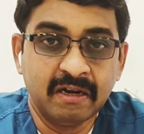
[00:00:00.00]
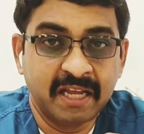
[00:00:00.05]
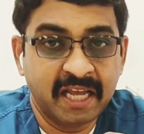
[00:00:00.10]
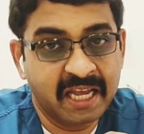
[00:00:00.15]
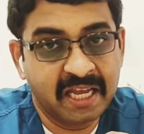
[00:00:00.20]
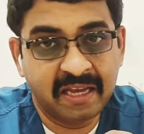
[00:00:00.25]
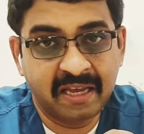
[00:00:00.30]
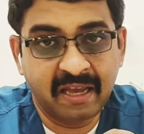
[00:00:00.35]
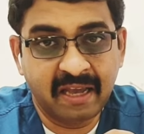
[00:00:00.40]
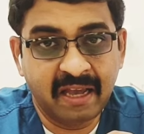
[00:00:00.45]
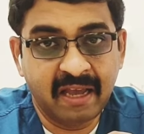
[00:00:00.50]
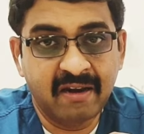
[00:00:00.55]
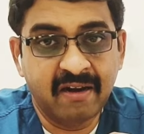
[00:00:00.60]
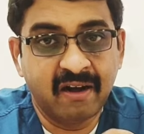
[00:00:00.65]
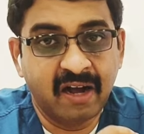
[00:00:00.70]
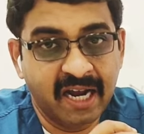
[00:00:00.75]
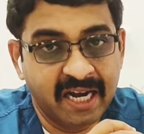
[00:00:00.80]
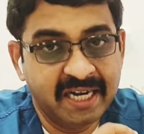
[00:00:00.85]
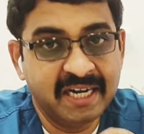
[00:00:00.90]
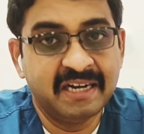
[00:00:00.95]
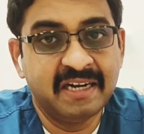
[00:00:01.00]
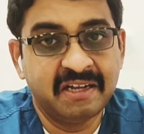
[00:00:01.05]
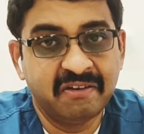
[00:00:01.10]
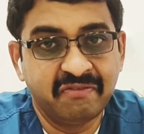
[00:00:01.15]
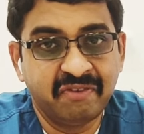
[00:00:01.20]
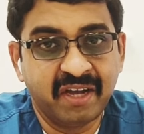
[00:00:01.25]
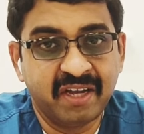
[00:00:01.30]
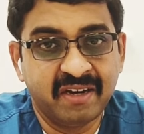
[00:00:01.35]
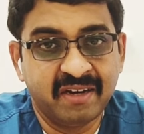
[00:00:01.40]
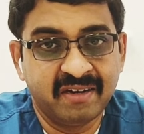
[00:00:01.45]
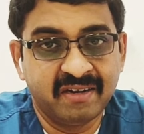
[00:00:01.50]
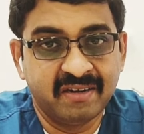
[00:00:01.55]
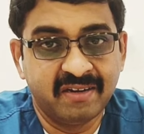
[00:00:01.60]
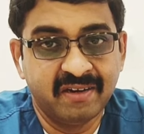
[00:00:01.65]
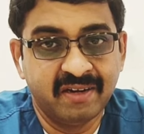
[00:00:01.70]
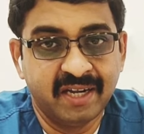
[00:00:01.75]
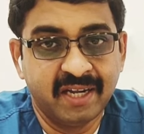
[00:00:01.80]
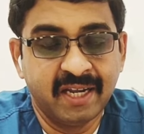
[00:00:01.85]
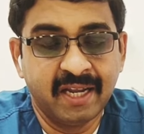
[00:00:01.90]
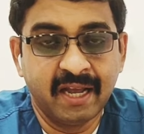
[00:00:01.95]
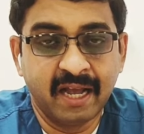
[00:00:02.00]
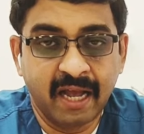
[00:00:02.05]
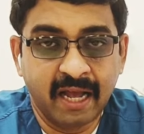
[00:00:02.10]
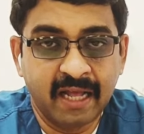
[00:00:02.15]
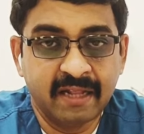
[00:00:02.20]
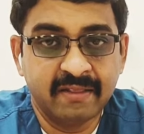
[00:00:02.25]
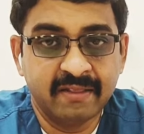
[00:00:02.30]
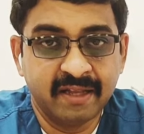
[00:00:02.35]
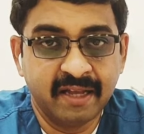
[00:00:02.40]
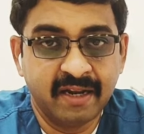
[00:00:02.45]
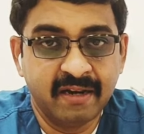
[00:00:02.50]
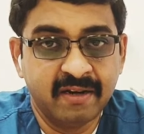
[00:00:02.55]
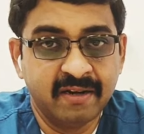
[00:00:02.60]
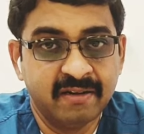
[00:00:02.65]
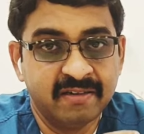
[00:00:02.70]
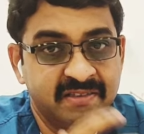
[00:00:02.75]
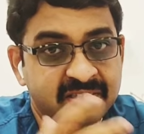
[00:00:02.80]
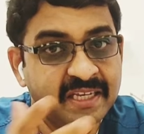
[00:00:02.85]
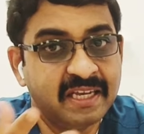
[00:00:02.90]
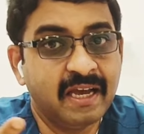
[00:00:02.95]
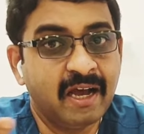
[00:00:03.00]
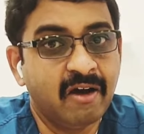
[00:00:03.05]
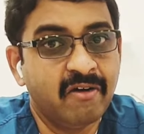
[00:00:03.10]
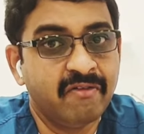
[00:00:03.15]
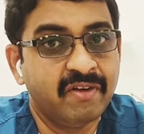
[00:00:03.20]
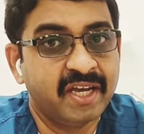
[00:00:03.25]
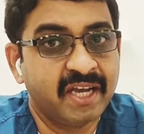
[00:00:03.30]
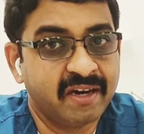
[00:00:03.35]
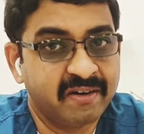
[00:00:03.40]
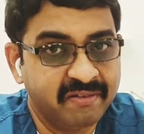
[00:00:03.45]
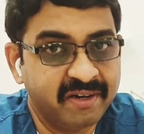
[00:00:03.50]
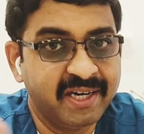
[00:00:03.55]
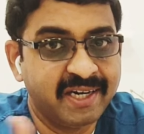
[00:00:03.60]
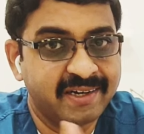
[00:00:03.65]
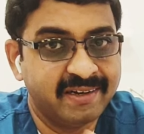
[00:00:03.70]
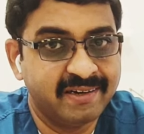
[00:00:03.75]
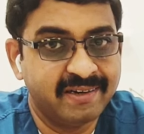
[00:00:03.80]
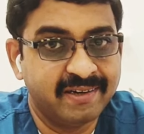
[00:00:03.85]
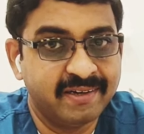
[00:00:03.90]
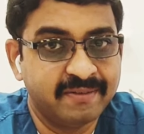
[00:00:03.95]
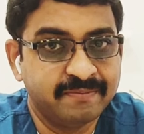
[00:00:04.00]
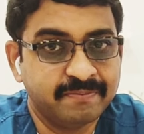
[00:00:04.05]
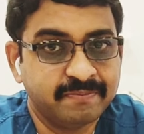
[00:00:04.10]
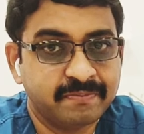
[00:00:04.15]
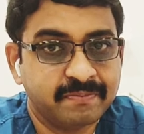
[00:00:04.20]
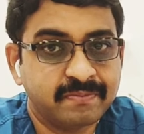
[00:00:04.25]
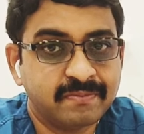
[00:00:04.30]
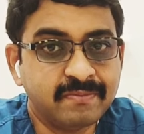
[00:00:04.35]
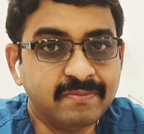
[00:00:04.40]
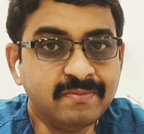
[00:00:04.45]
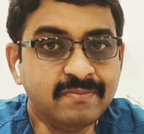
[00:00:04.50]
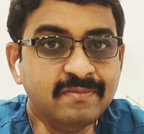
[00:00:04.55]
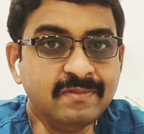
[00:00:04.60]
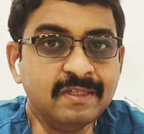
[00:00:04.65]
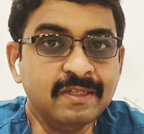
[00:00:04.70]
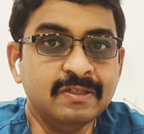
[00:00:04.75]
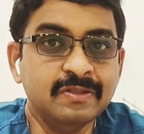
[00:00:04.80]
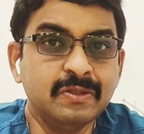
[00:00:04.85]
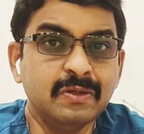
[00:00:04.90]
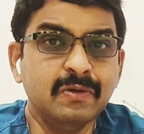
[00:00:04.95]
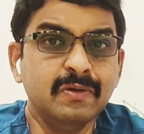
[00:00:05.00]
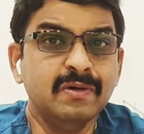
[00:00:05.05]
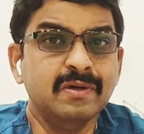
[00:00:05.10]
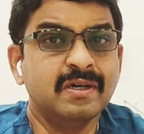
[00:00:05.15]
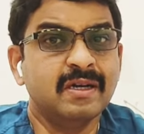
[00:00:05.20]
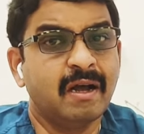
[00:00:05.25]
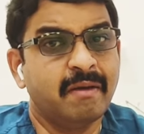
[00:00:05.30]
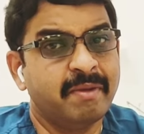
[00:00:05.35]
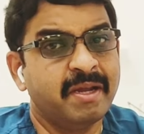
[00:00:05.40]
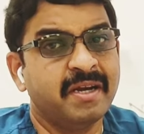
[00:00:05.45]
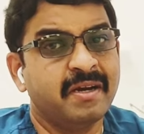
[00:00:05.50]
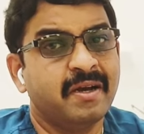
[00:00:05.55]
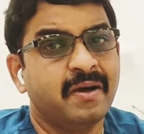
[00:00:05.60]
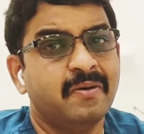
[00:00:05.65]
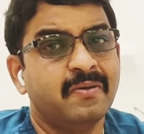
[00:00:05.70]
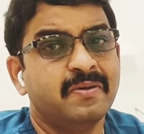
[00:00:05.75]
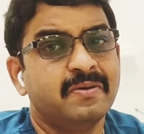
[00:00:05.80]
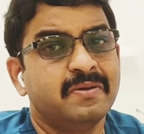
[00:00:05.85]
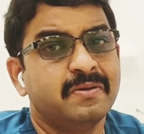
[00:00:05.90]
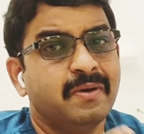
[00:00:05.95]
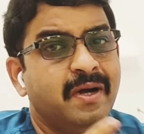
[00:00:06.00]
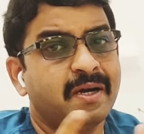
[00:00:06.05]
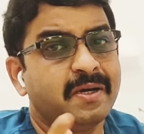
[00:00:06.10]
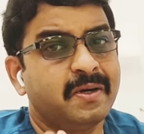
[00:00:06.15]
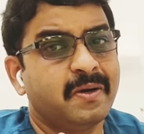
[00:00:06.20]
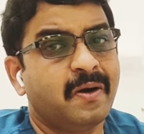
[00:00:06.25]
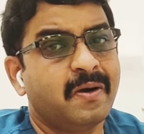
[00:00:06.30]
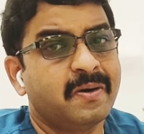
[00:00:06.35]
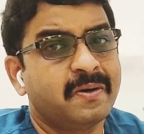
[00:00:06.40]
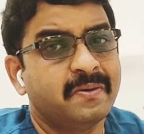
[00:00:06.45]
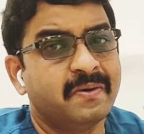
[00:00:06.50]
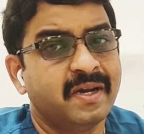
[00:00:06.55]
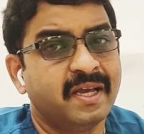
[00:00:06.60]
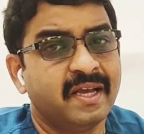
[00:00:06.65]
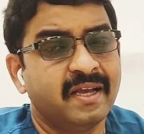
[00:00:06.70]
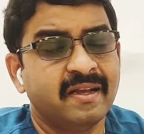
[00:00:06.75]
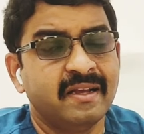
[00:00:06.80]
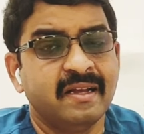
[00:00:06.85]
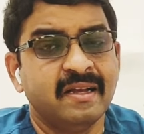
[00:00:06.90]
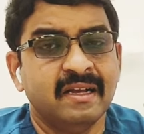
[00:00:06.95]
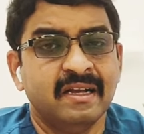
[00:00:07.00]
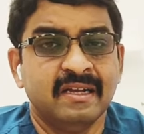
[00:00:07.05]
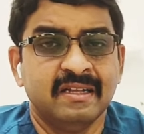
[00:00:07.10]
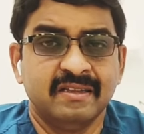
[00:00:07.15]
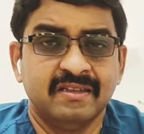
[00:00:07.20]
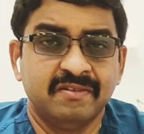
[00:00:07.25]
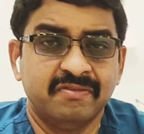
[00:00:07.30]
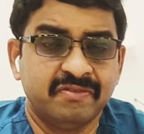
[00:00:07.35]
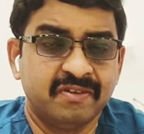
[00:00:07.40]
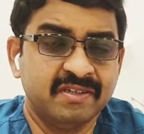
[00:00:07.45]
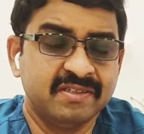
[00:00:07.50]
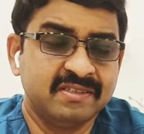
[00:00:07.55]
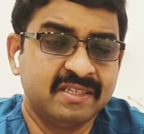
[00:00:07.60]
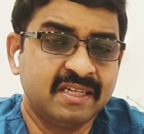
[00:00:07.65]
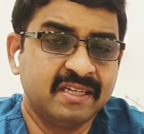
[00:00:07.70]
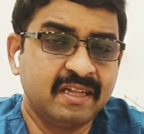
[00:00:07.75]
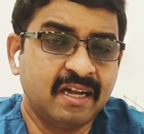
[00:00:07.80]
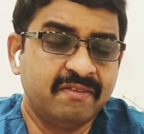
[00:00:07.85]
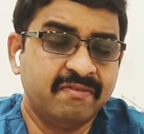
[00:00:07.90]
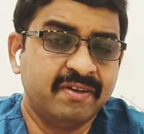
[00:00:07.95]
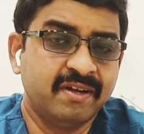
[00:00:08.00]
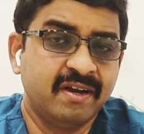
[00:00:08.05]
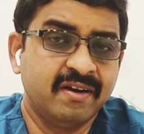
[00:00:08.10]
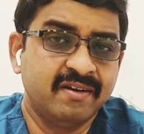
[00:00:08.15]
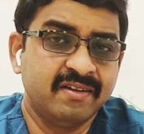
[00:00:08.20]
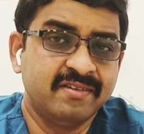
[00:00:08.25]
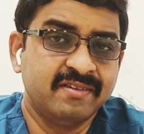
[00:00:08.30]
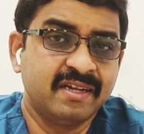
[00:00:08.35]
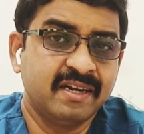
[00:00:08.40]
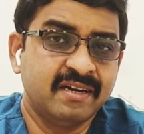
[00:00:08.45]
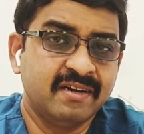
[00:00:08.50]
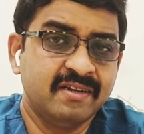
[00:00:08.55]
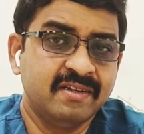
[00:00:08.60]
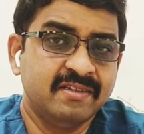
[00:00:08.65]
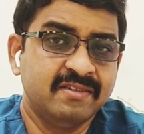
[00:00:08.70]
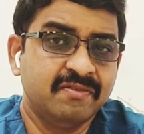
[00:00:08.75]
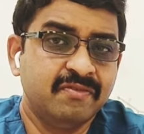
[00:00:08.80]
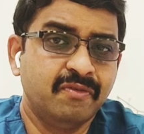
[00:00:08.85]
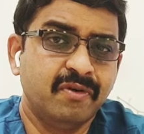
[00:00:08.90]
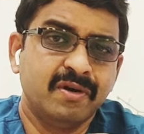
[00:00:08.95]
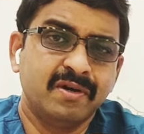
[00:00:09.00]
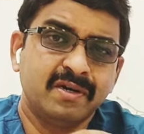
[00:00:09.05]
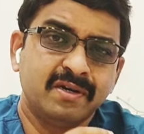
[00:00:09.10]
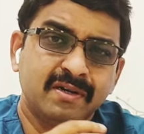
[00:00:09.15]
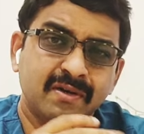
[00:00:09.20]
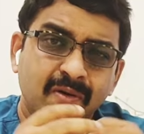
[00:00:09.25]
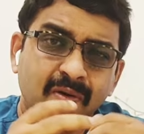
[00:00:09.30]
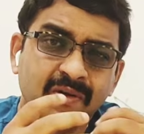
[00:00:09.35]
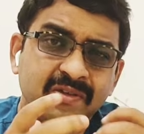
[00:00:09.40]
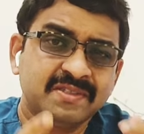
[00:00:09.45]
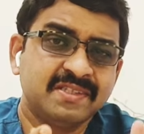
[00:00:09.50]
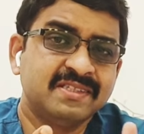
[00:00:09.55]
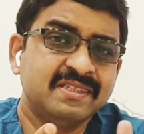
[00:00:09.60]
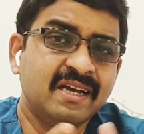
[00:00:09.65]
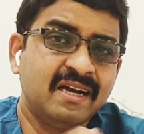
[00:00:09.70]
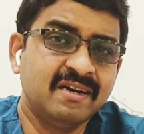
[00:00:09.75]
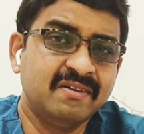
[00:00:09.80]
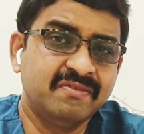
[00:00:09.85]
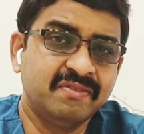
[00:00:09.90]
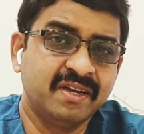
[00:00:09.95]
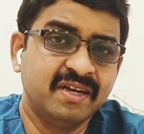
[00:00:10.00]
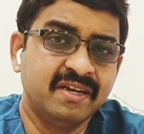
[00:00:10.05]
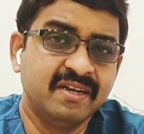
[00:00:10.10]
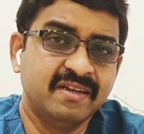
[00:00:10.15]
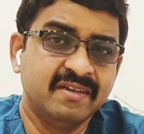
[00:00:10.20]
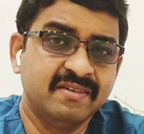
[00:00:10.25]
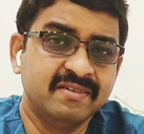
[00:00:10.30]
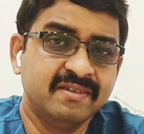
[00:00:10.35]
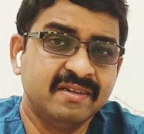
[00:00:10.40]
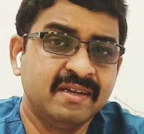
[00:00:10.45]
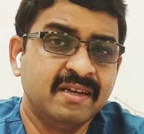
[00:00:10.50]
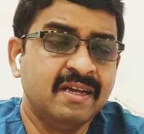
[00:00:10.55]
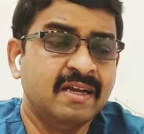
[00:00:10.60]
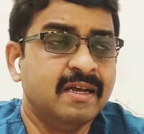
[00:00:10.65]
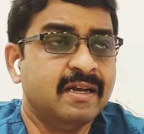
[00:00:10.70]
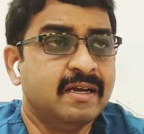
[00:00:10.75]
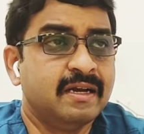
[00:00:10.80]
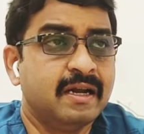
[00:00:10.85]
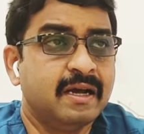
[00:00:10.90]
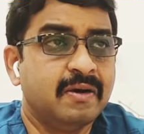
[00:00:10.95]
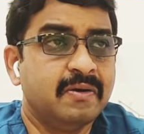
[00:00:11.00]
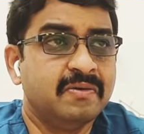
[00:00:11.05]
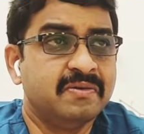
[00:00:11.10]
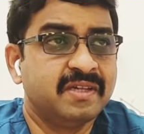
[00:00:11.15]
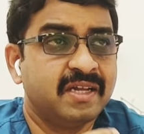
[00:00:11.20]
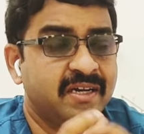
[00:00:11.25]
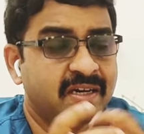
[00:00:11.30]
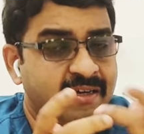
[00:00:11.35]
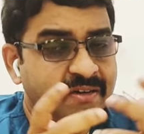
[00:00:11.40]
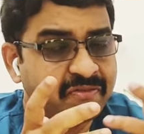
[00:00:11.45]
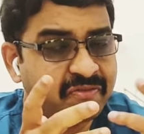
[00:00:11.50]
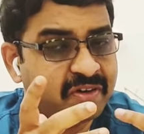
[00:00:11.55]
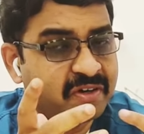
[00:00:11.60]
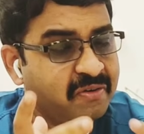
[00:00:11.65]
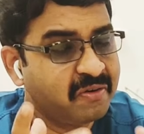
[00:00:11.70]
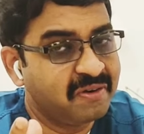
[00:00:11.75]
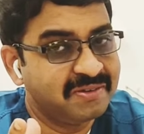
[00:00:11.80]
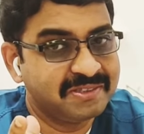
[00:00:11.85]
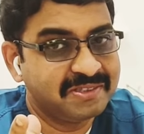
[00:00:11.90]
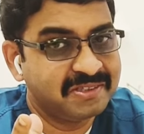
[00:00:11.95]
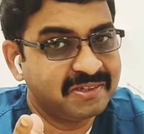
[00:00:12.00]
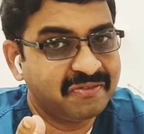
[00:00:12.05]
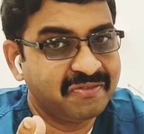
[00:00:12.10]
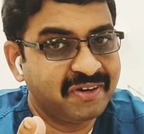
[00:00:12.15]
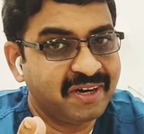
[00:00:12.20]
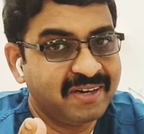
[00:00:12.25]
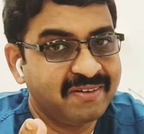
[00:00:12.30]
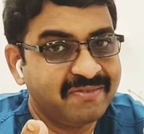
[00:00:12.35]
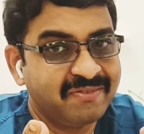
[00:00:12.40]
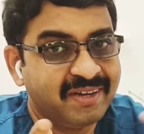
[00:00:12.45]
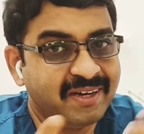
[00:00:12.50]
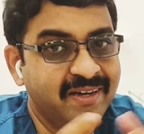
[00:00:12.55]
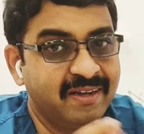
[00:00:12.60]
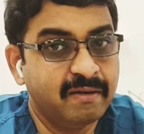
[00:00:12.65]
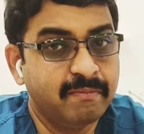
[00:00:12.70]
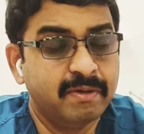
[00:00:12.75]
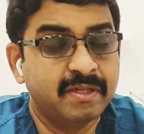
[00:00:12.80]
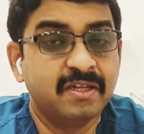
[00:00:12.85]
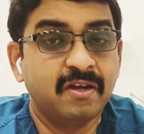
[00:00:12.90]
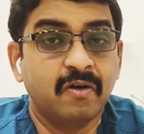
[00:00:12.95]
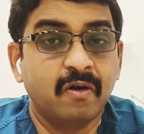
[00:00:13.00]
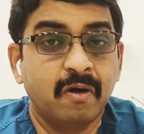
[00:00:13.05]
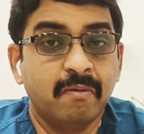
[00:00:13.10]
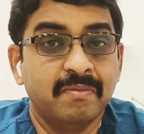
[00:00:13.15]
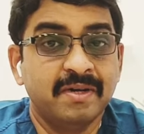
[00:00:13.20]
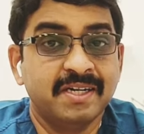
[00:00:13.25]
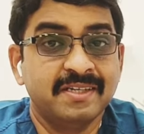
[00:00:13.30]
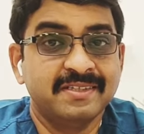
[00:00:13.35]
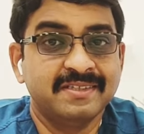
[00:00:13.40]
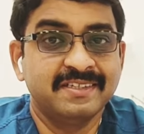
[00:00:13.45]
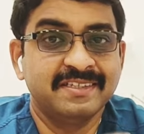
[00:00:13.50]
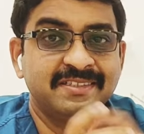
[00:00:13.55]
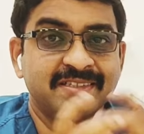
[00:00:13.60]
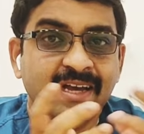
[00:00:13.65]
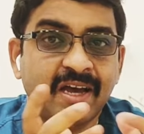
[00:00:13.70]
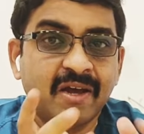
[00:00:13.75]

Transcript: take care, identify it early and then see how we can treat it. So coming down to our talk today, the first thing that we understand is what causes heart failures. Now there are different causes of heart failure but the commonest is